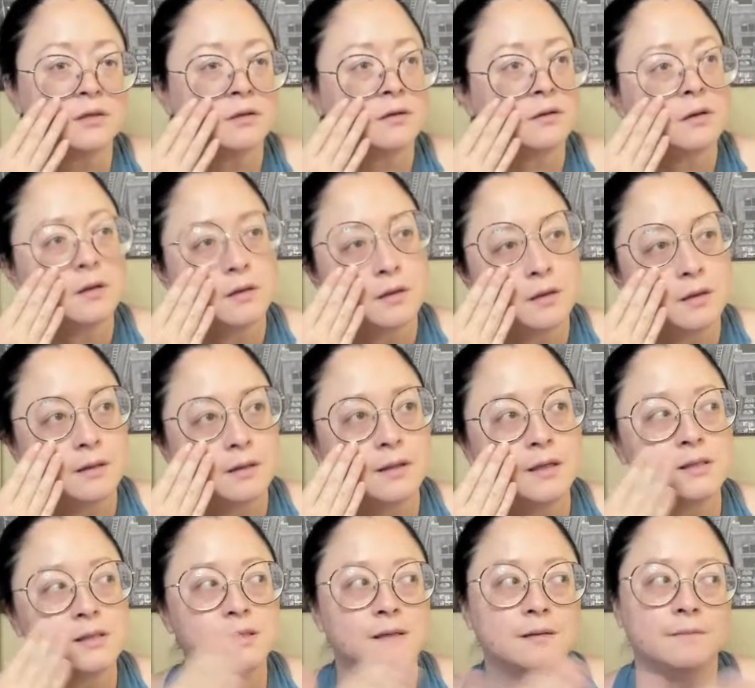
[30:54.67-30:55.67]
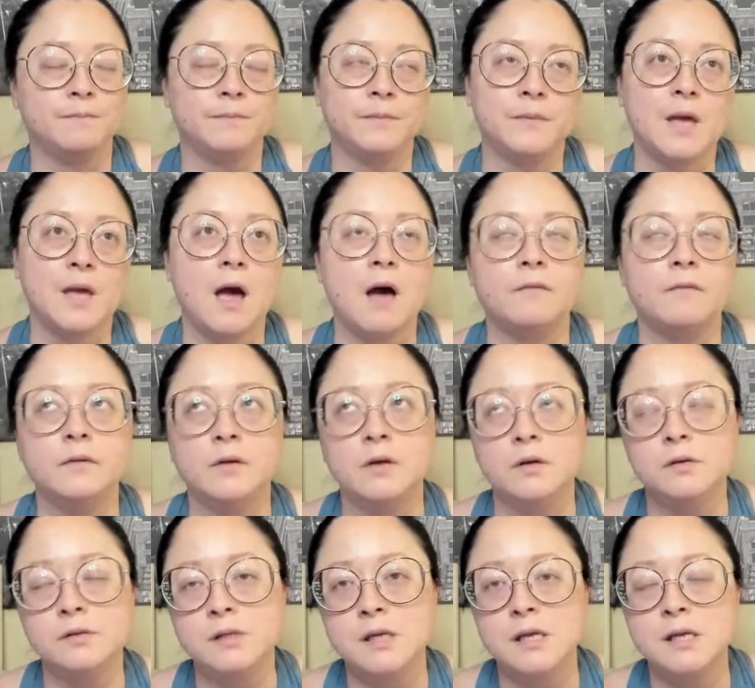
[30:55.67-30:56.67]
And listen,
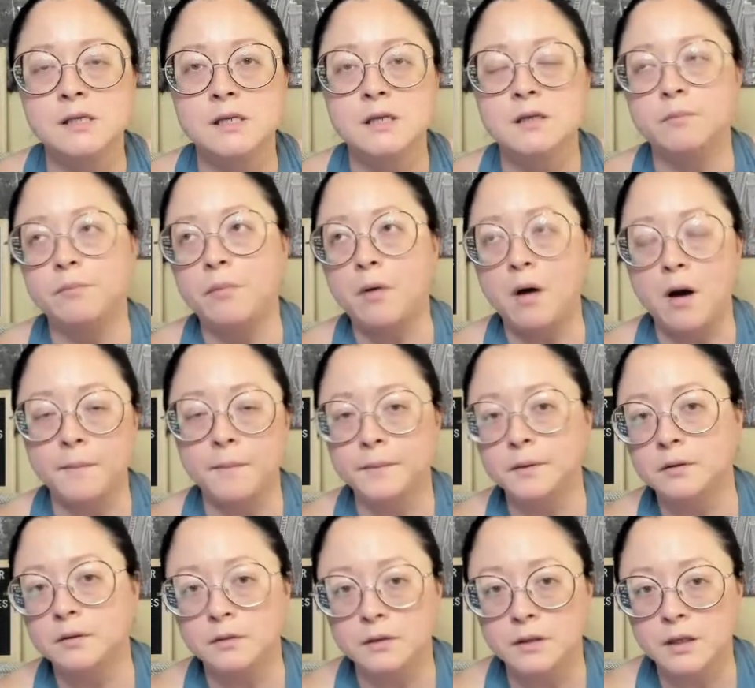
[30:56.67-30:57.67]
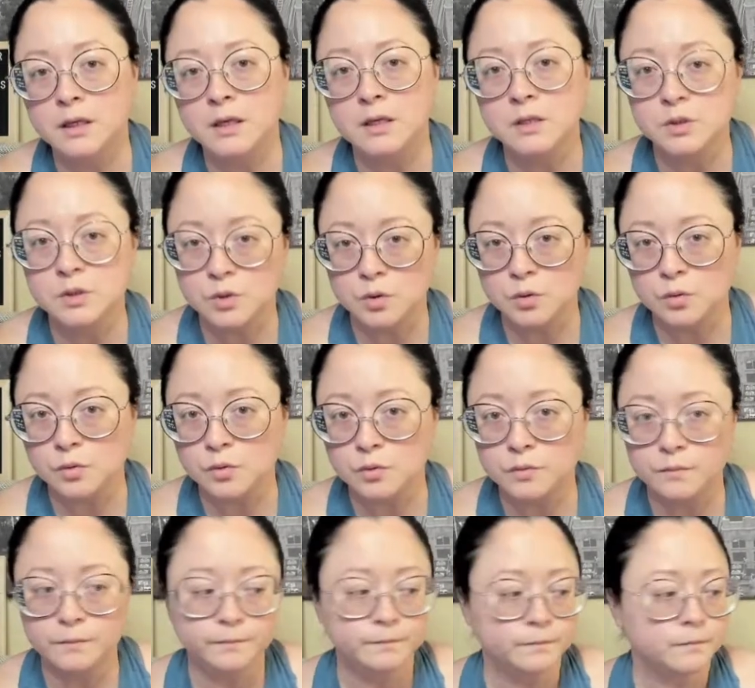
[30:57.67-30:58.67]
Calvados isn't the popular kid at school.